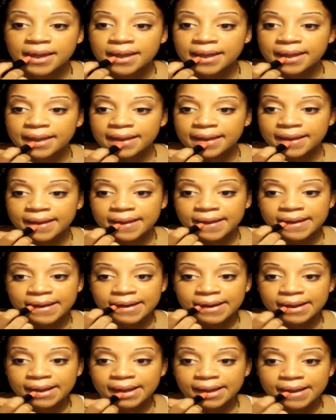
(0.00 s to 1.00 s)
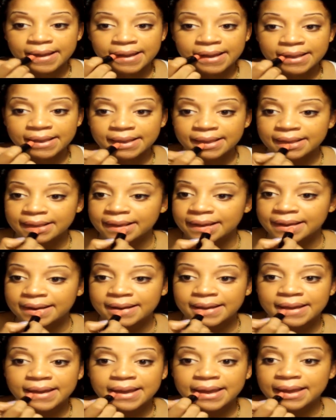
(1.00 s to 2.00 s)
and I'm just
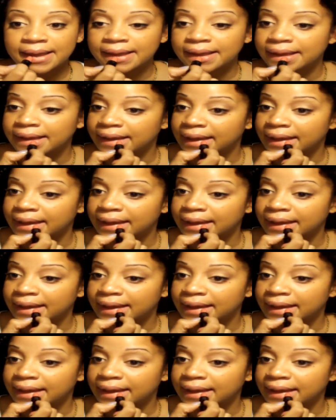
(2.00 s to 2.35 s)
gonna